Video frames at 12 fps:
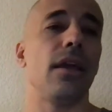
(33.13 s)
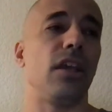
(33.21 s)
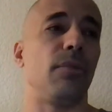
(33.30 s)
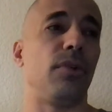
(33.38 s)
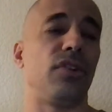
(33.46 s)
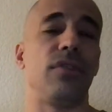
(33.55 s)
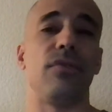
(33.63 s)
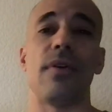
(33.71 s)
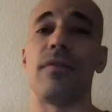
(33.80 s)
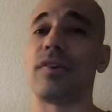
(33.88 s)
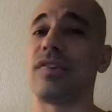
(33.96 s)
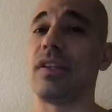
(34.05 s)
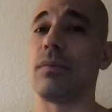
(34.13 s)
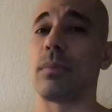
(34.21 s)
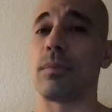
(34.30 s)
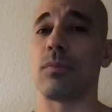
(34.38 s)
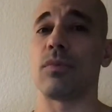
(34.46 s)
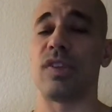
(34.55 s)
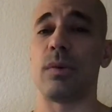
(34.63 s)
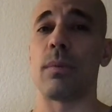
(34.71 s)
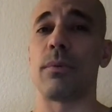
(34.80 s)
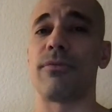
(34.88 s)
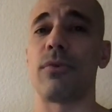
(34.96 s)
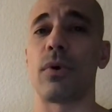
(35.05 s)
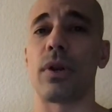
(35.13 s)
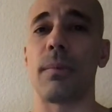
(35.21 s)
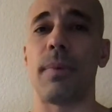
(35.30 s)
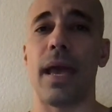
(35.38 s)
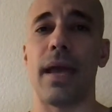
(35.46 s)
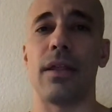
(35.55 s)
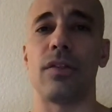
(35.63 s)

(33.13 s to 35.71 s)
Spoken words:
especially if you've never seen one before in a pet.